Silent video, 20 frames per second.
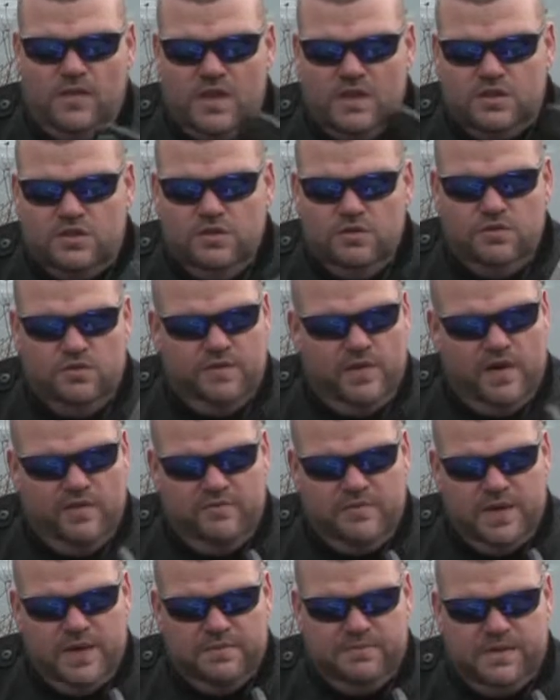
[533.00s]
two
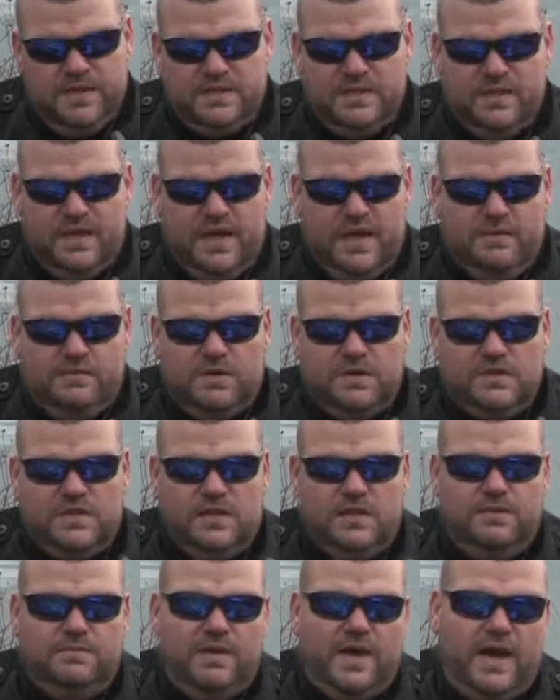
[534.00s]
12-megapixel cameras
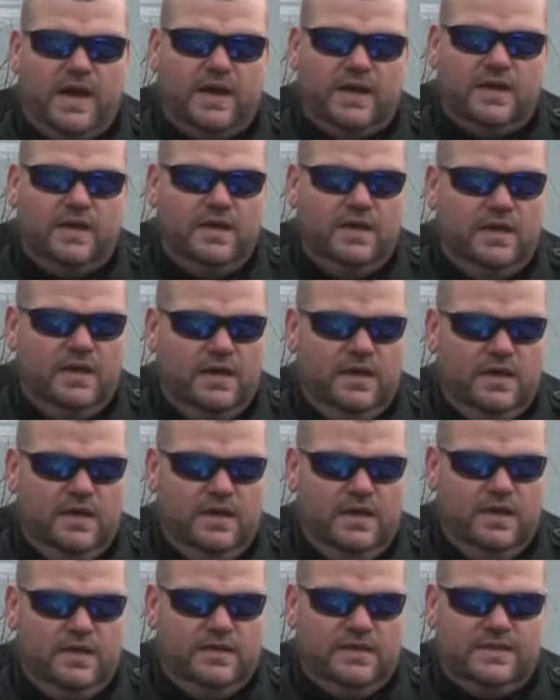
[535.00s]
on the back
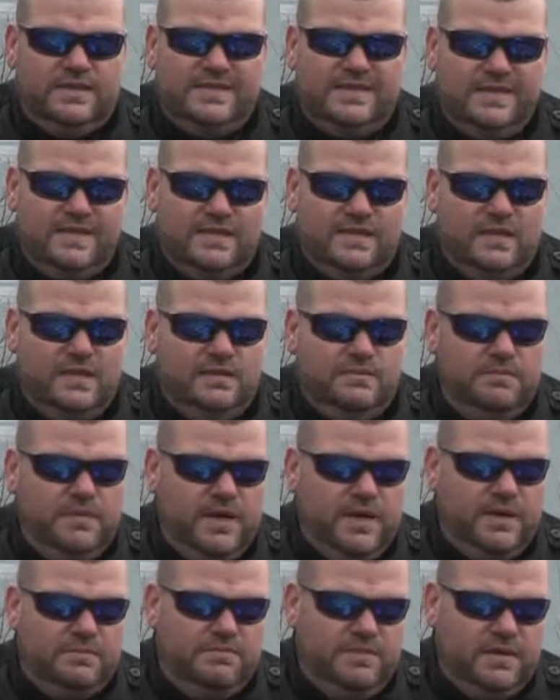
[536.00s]
and a 16
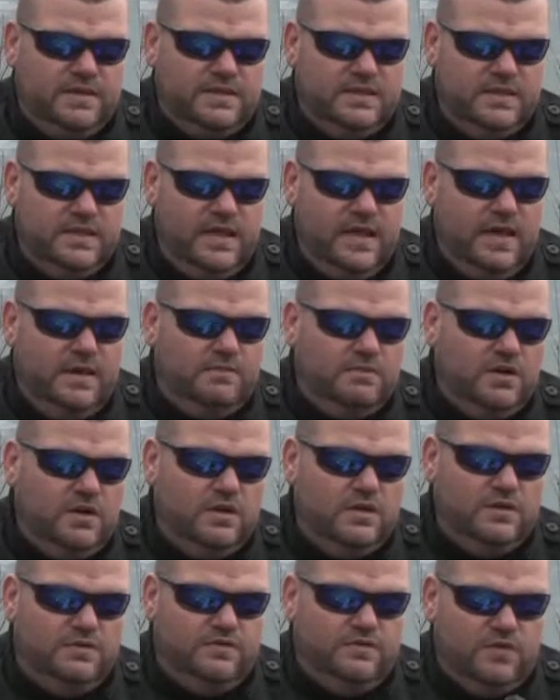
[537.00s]
megapixel camera
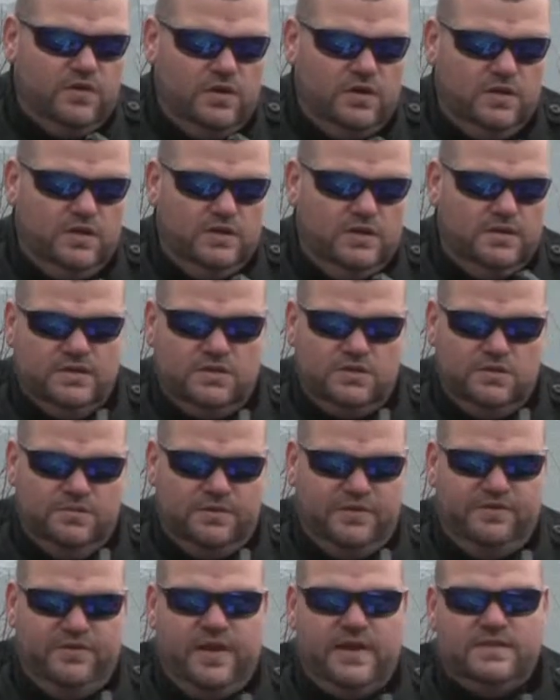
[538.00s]
on the front,
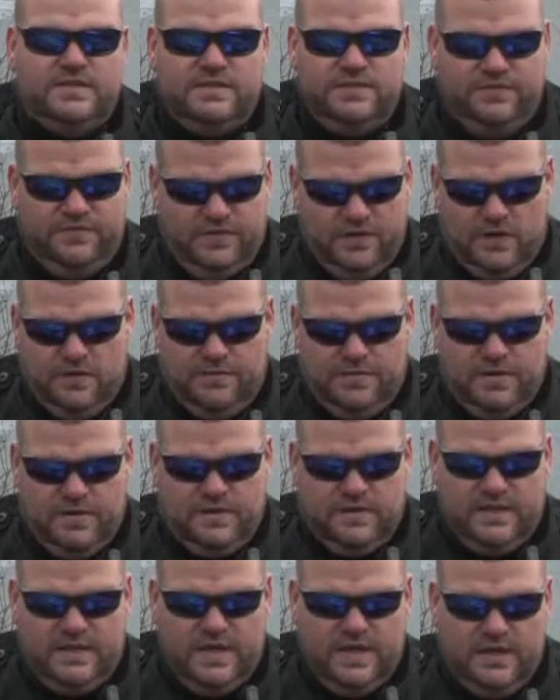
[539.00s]
super fast fingerprint
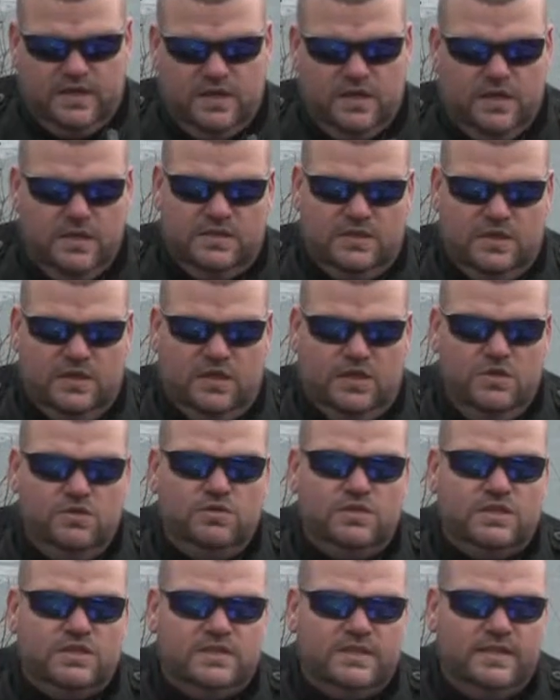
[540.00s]
scanner,
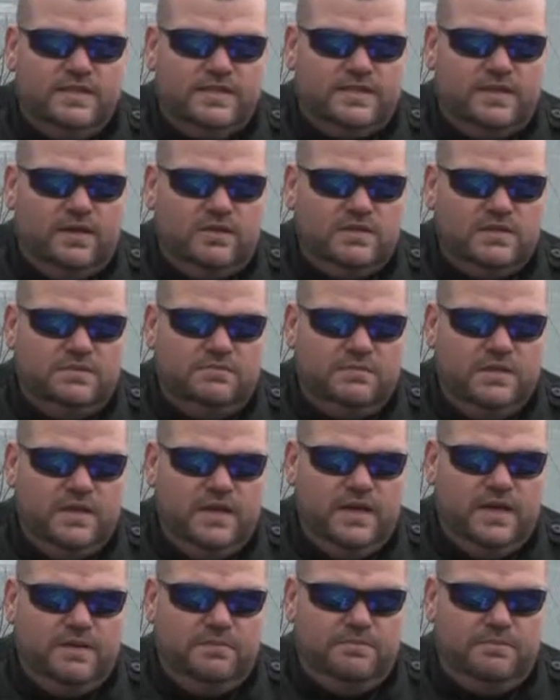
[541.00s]
huge 6,000
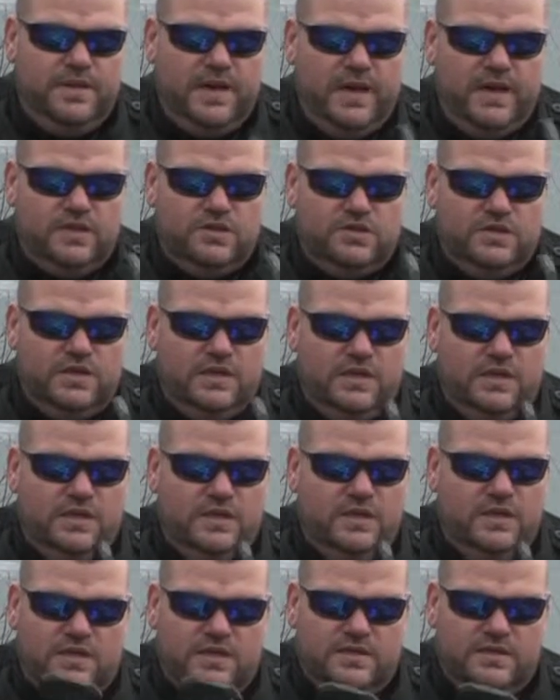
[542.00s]
milliamp battery,
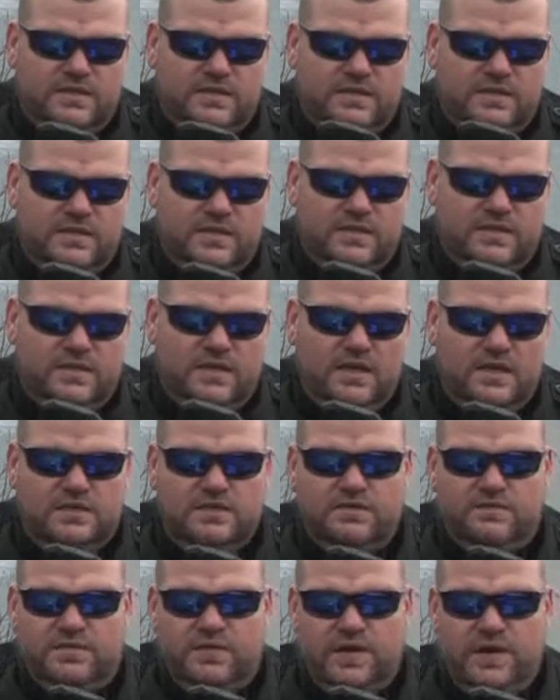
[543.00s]
and 6 gigs
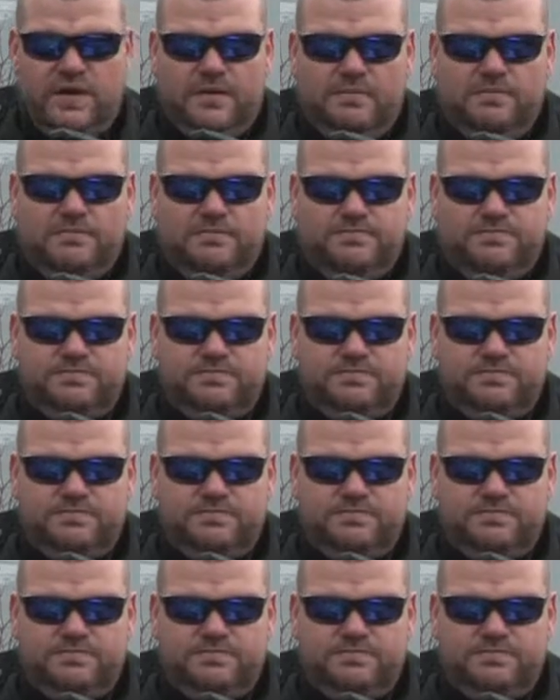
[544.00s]
of RAM.